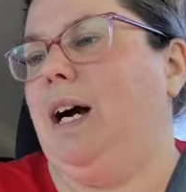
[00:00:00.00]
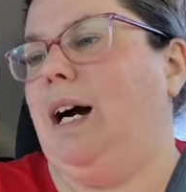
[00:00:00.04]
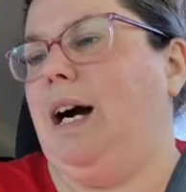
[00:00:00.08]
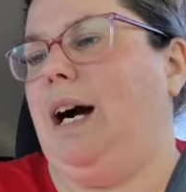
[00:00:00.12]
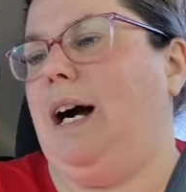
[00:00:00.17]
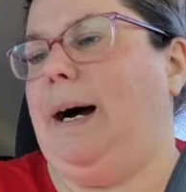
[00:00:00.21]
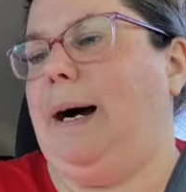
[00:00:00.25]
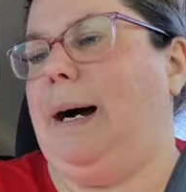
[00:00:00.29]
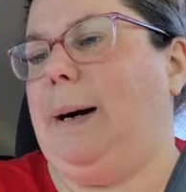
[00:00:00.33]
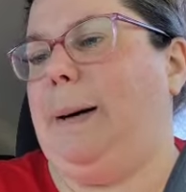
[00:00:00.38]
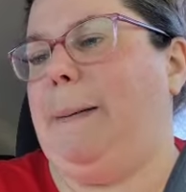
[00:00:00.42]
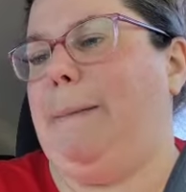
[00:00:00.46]

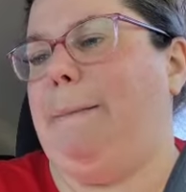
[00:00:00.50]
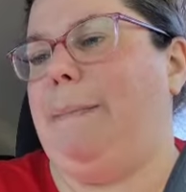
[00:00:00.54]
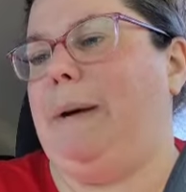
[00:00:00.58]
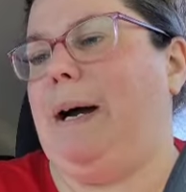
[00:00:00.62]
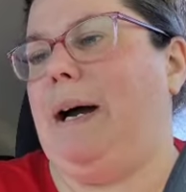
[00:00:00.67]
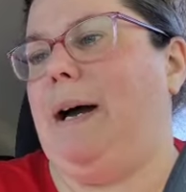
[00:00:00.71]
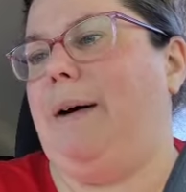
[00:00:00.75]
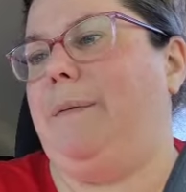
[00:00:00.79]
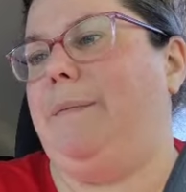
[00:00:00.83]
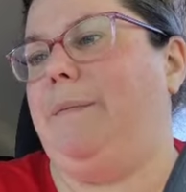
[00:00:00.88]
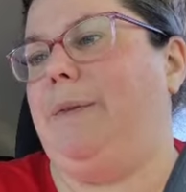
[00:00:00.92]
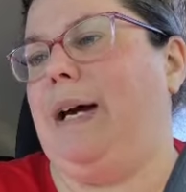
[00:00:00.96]
Um,
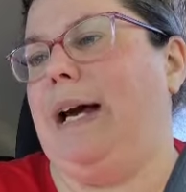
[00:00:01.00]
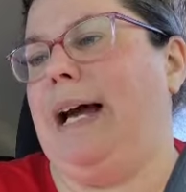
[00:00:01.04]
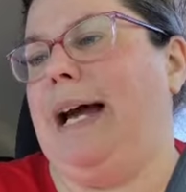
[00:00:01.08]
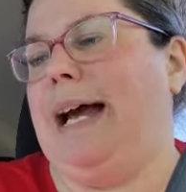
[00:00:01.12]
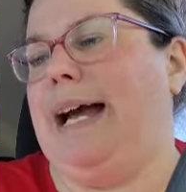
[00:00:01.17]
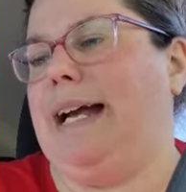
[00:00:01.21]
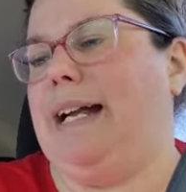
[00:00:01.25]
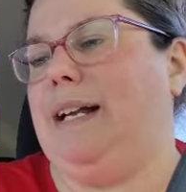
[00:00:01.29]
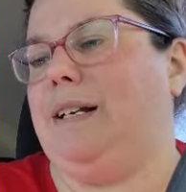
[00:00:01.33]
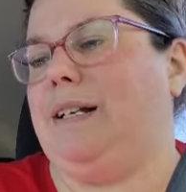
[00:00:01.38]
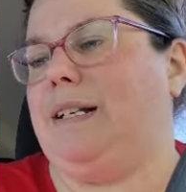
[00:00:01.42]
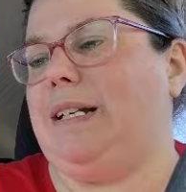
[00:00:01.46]

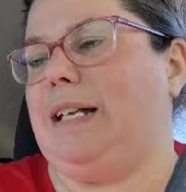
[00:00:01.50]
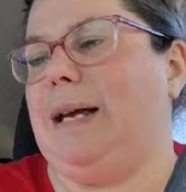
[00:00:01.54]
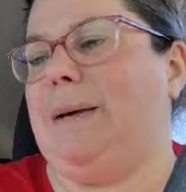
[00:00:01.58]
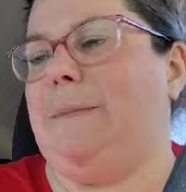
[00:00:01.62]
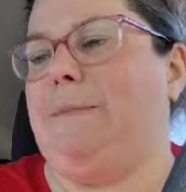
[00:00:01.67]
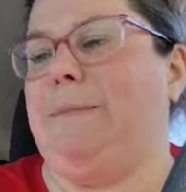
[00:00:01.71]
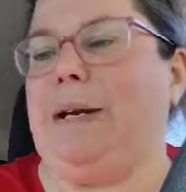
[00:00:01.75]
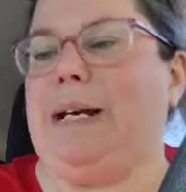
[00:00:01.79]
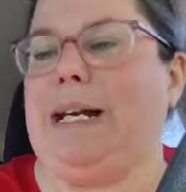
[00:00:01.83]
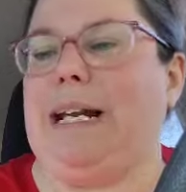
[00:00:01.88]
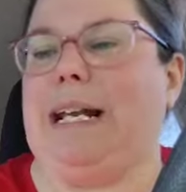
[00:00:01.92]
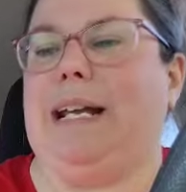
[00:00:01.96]
and
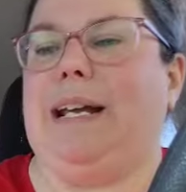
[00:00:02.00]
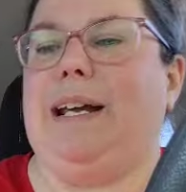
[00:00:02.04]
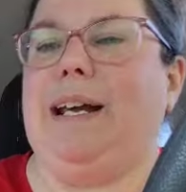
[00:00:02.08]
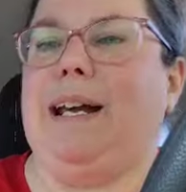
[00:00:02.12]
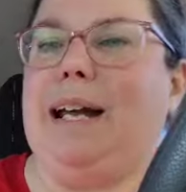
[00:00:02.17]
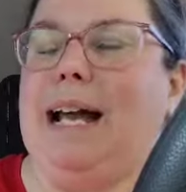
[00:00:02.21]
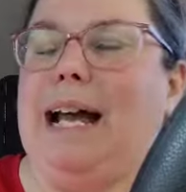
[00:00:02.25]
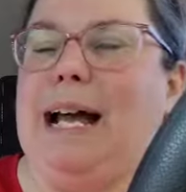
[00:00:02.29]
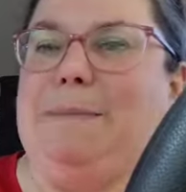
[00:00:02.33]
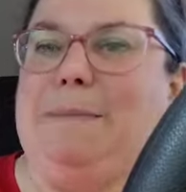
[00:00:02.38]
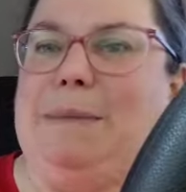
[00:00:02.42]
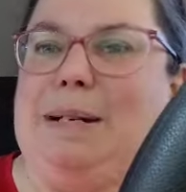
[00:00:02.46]
mini
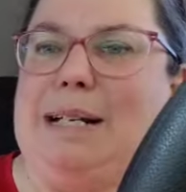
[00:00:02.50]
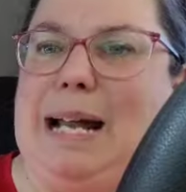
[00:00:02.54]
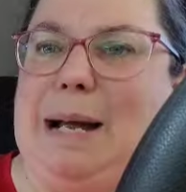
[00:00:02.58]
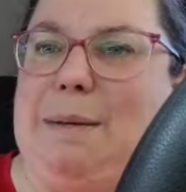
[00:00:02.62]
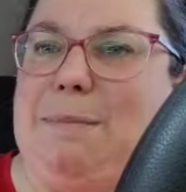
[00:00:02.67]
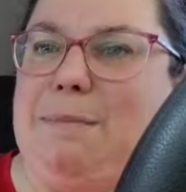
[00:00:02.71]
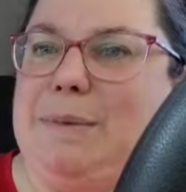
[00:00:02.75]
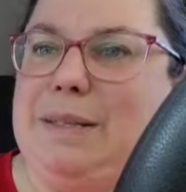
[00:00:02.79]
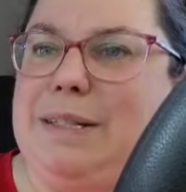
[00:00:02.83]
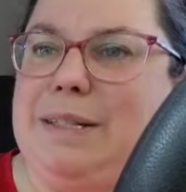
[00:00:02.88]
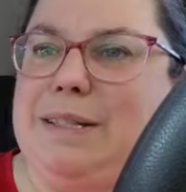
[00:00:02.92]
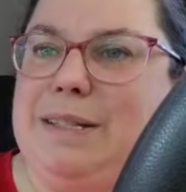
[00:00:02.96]

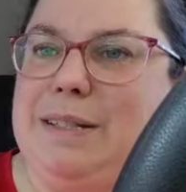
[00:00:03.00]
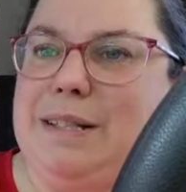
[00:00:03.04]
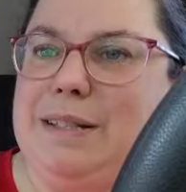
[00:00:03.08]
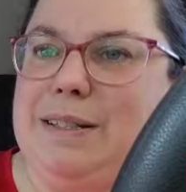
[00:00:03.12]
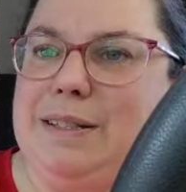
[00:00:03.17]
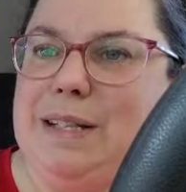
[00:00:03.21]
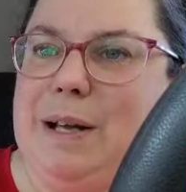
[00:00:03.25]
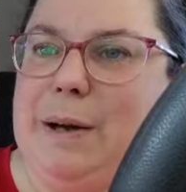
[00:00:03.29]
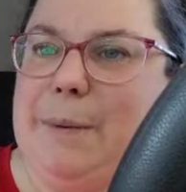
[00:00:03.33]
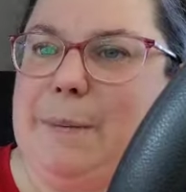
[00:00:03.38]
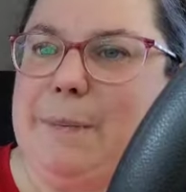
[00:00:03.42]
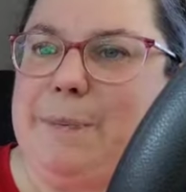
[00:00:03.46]
M&Ms.
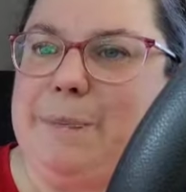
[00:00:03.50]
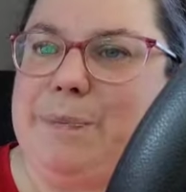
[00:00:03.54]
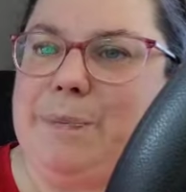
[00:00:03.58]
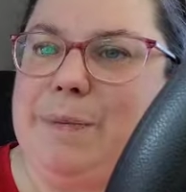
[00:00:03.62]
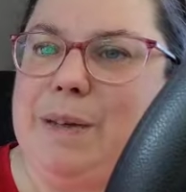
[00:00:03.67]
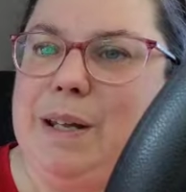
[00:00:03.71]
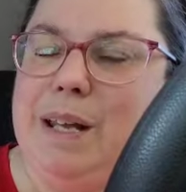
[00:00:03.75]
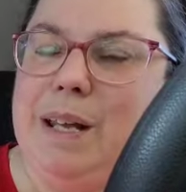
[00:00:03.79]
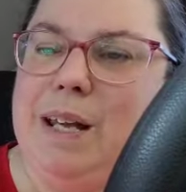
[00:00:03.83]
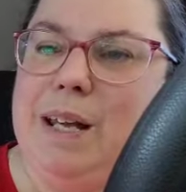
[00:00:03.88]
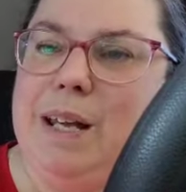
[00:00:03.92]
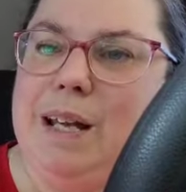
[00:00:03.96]
So,
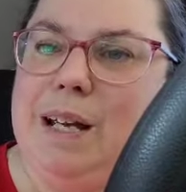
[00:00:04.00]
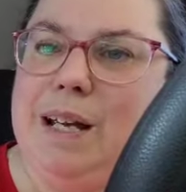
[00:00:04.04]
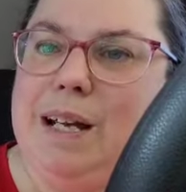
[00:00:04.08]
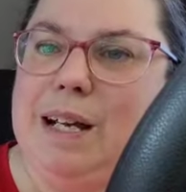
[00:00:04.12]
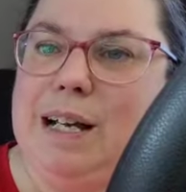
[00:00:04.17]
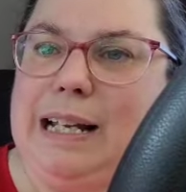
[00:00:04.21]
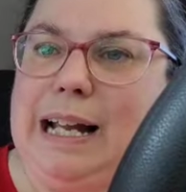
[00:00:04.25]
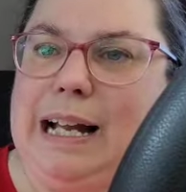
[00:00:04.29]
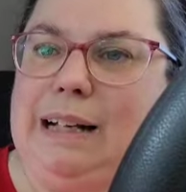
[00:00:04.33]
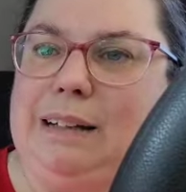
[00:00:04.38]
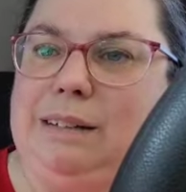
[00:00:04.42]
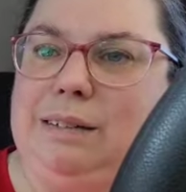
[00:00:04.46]

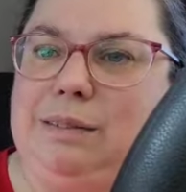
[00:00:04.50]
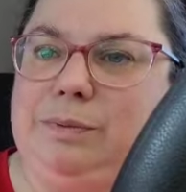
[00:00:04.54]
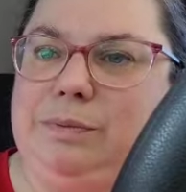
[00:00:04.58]
yeah.